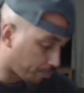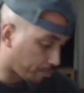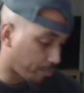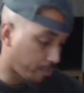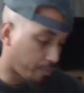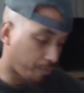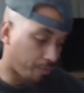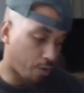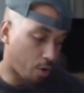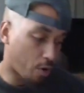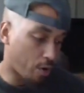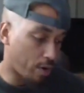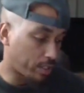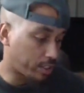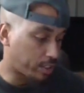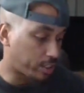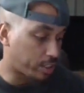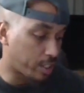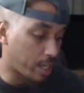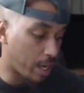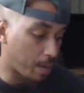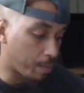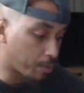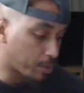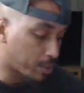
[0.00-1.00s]
Forest
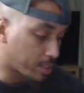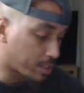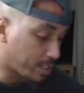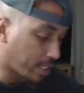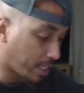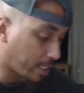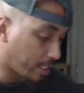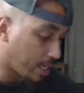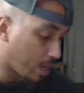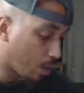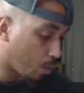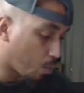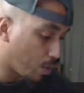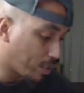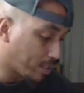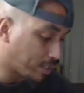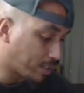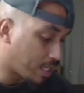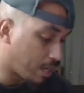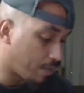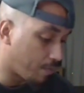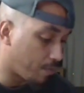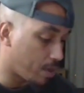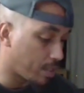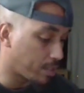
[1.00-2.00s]
should be able to take that.
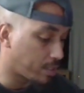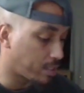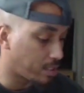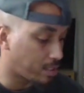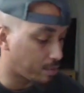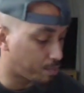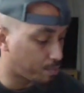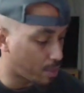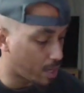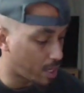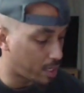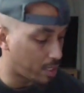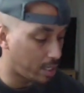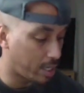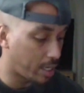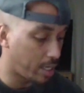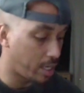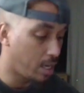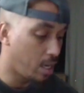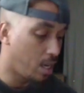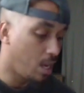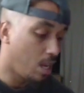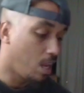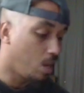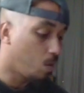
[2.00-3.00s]
West Ham versus
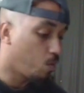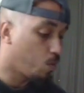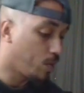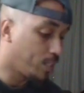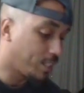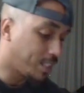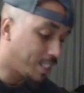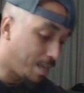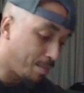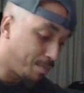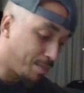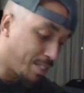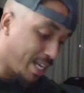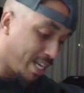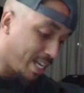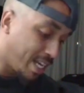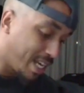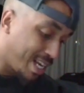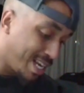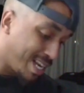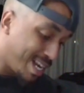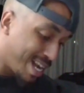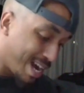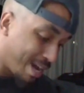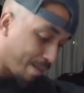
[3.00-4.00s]
Burnley. West Ham
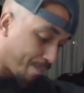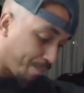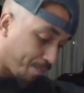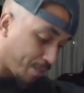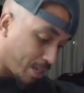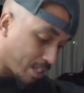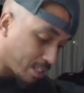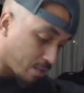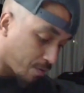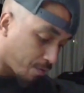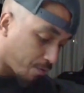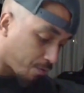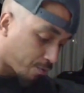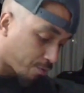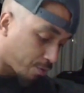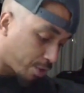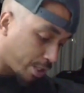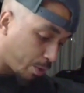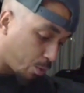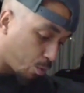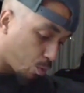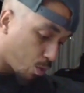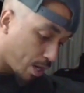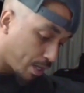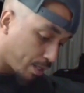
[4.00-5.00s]
taking that. That's a
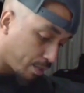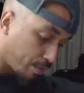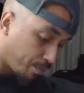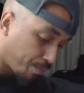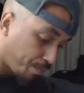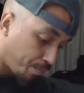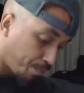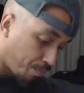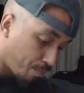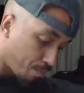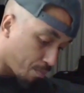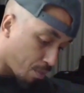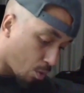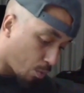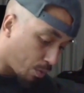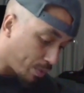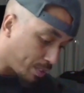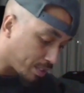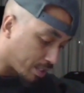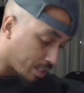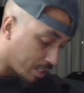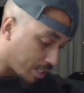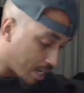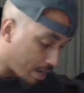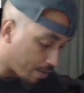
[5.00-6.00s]
3-1.
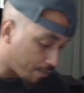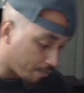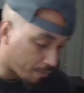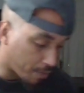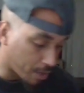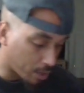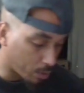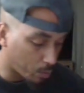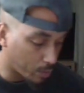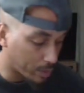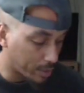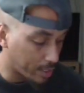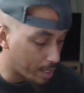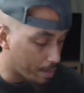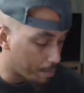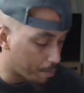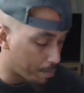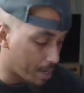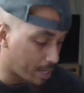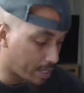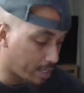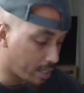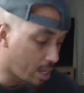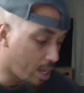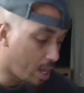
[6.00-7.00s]
Bowen's going to have fun with them,
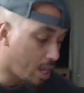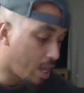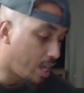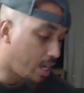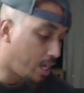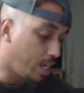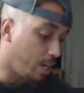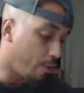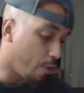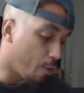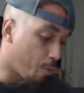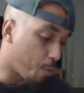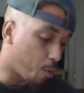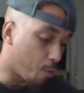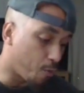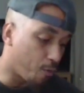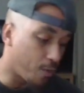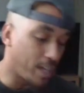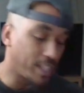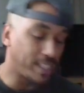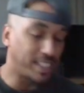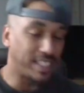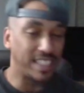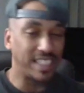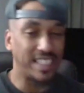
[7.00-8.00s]
man. Liverpool
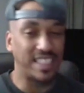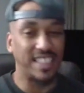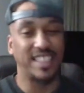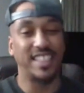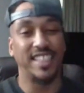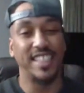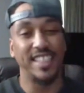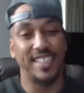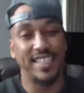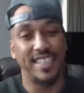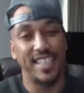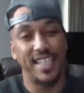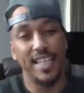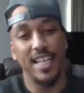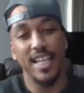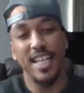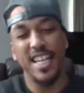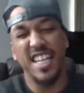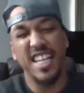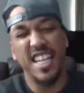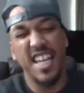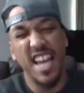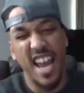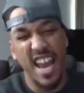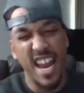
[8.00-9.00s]
versus City.
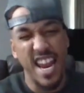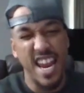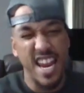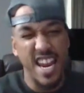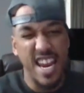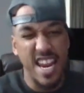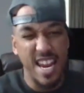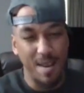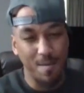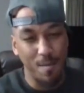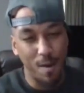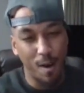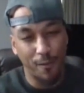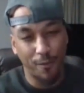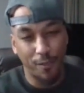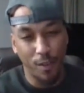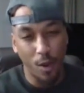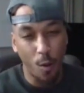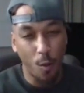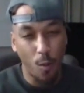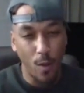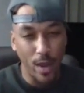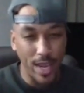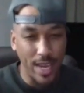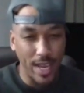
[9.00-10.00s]
The game of
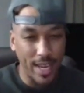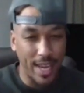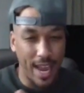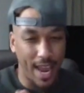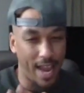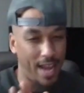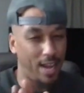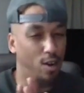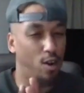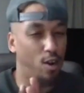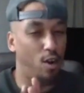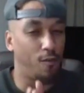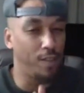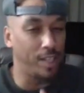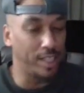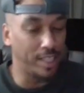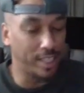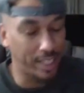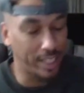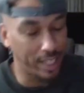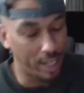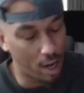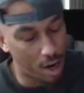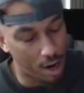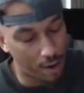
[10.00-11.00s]
the weekend.
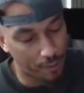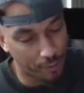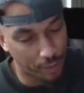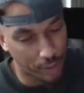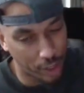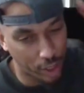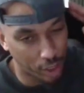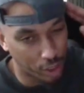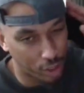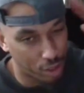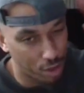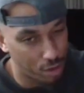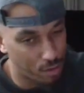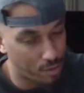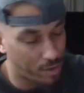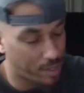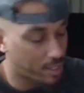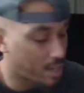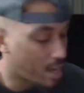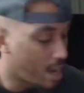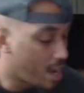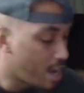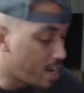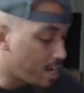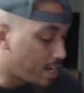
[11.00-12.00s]
Obviously, after the
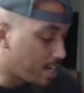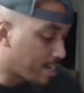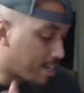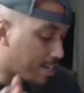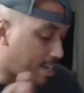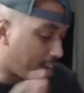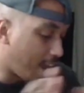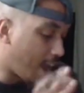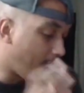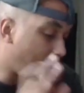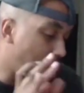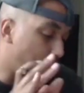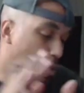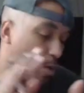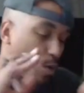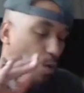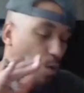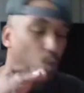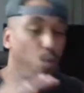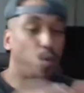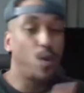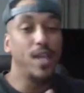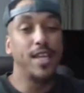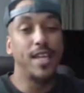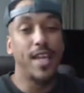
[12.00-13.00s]
Gooners. The game of the
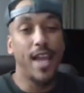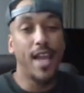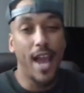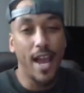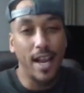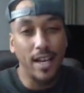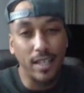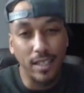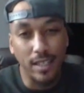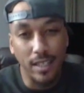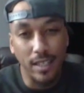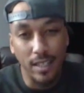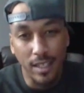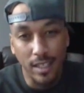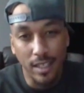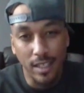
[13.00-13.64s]
weekend.